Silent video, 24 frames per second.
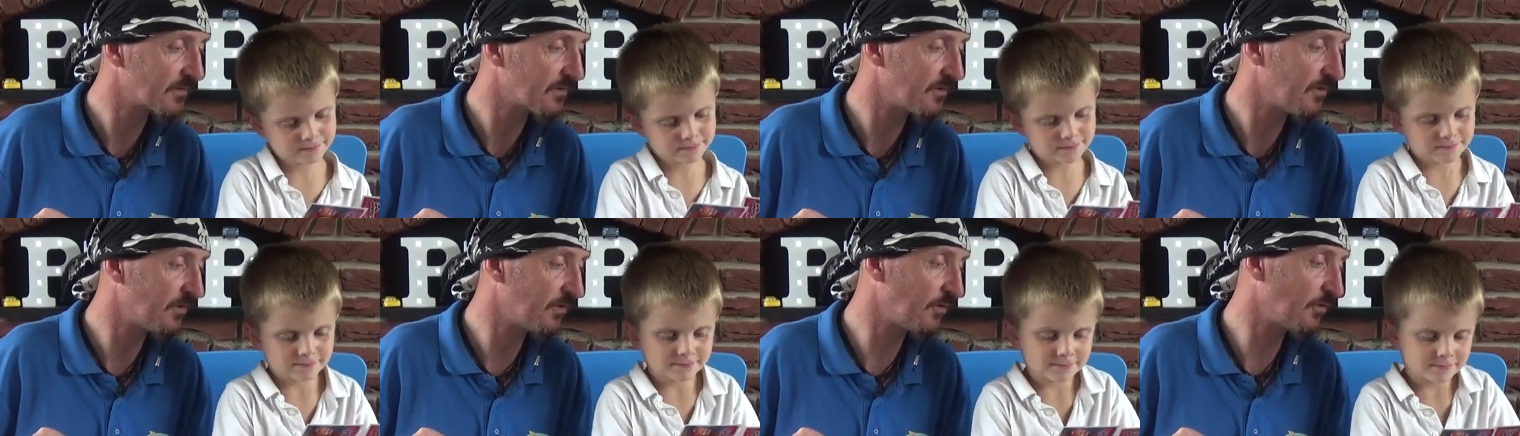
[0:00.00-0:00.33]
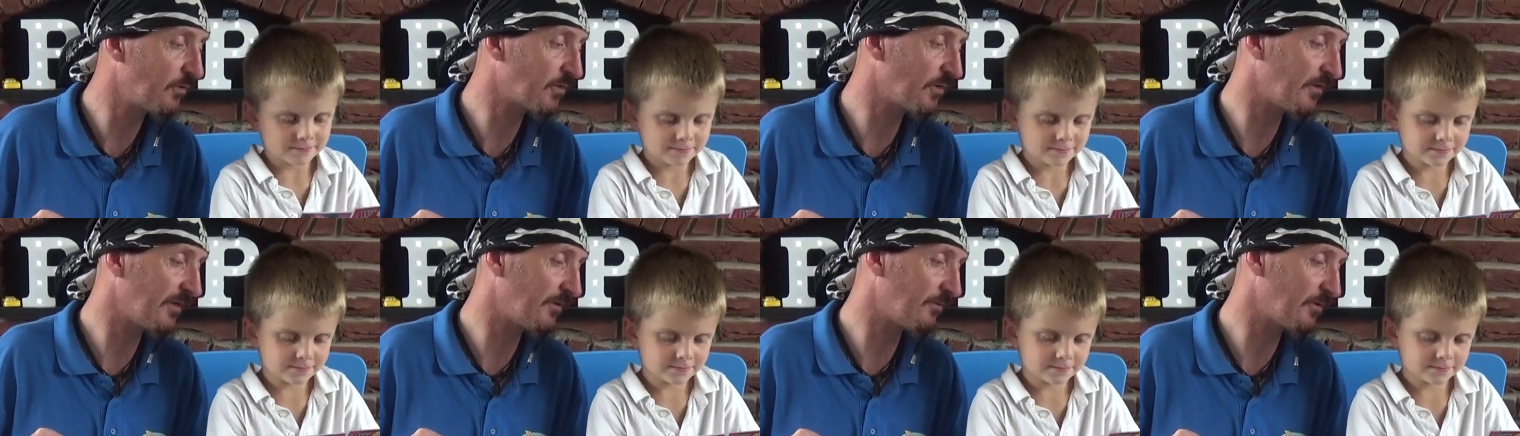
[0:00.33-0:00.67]

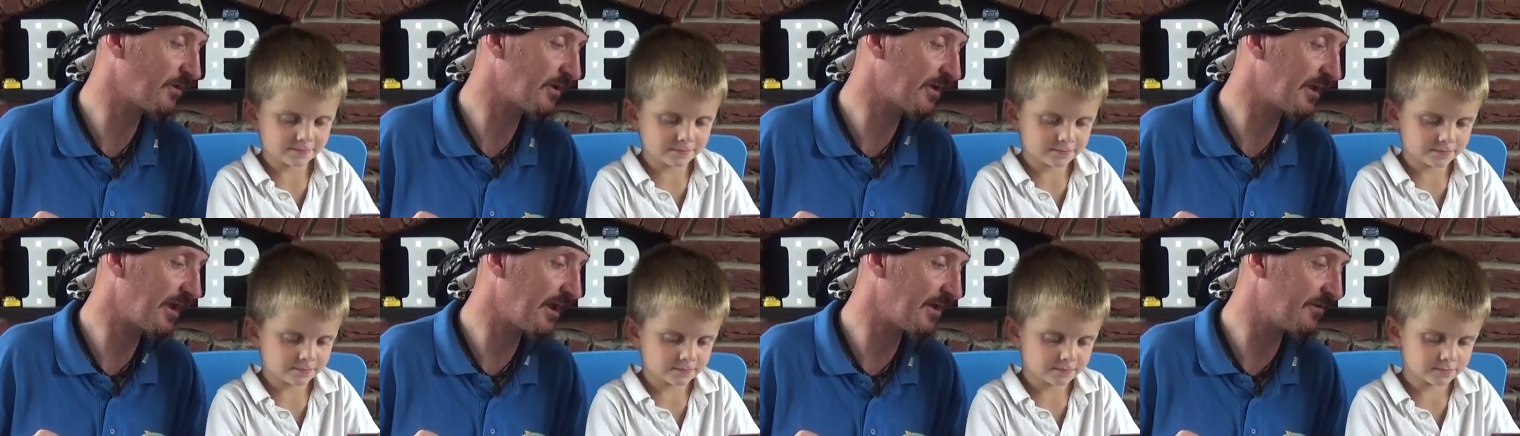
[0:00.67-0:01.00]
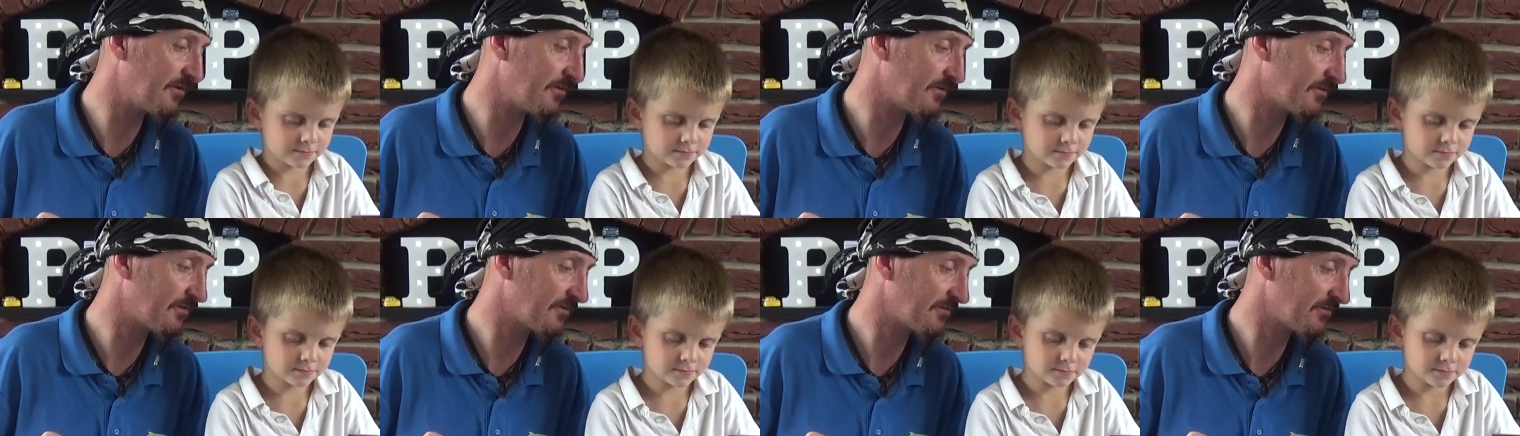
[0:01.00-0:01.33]
Speaker 1: Oh, got that one
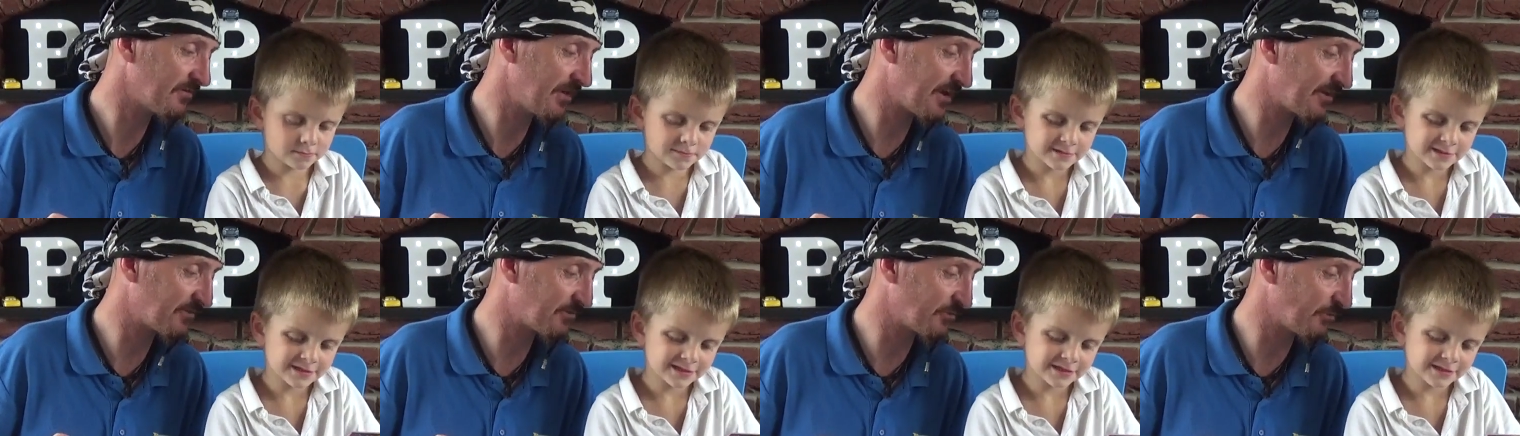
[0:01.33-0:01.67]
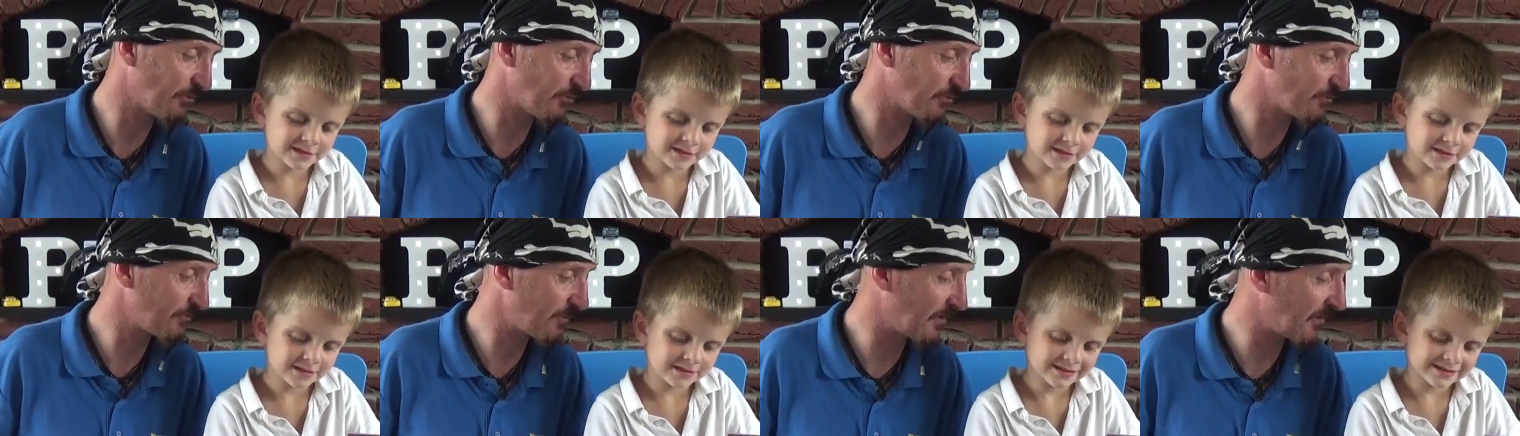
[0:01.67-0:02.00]
again. It's the
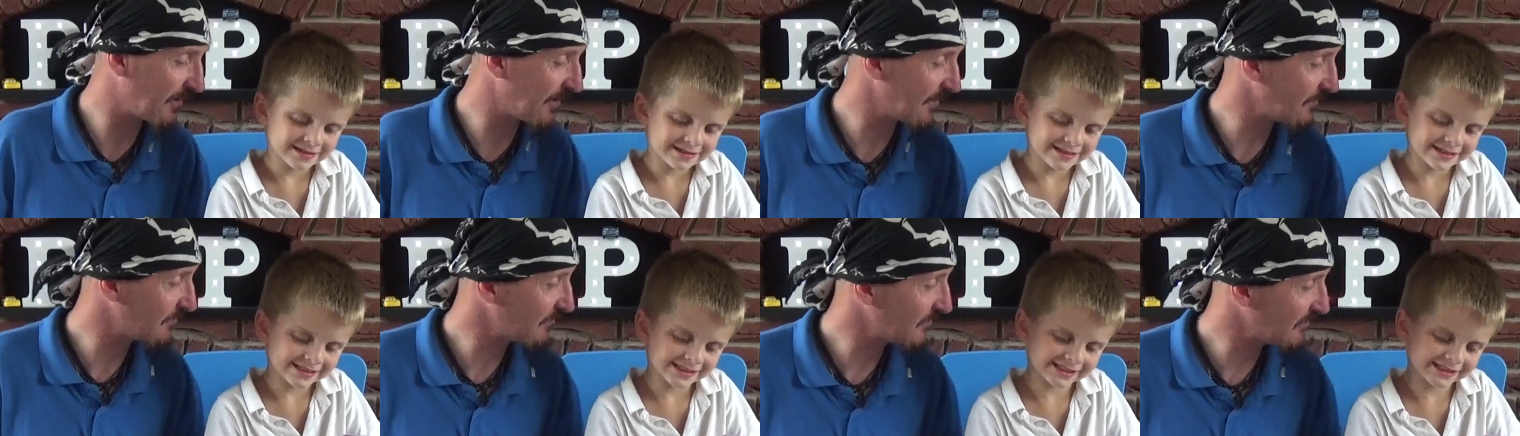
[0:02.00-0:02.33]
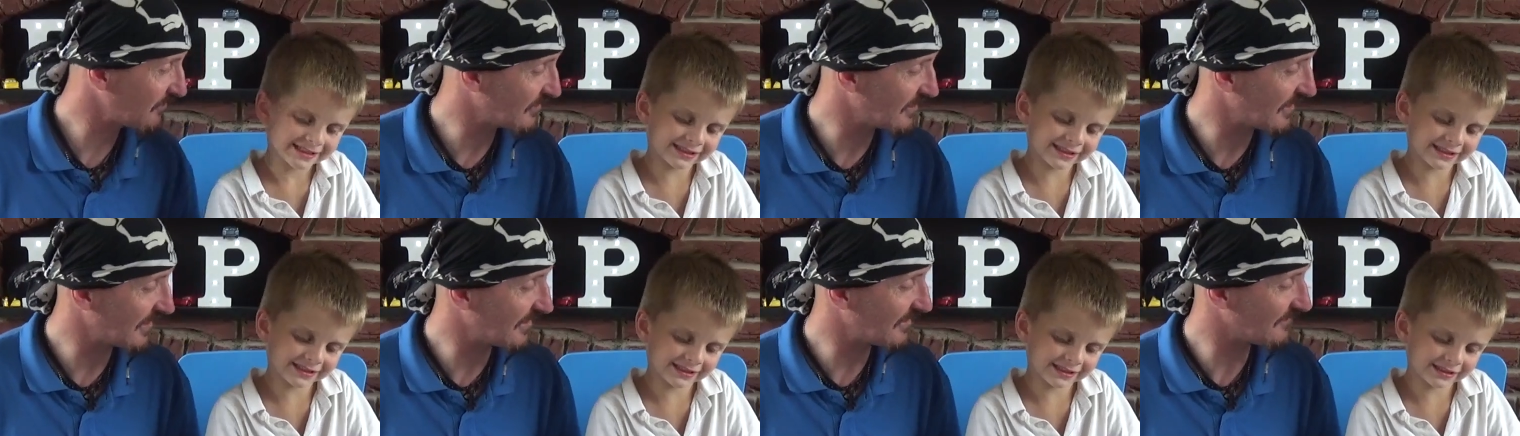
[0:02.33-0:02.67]
exhaust pipes,
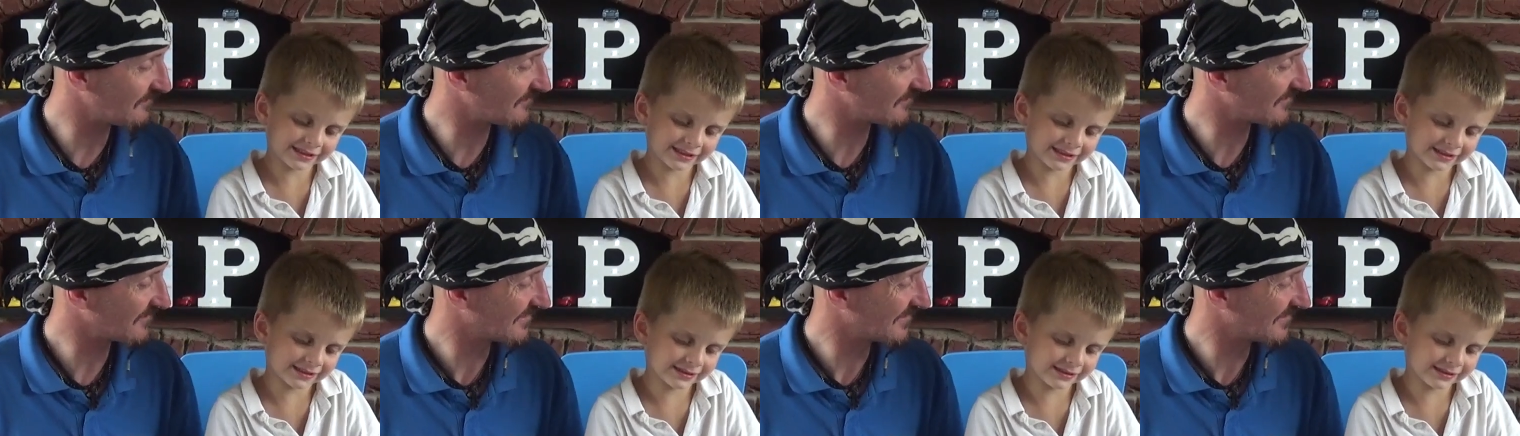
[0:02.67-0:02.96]
isn't it?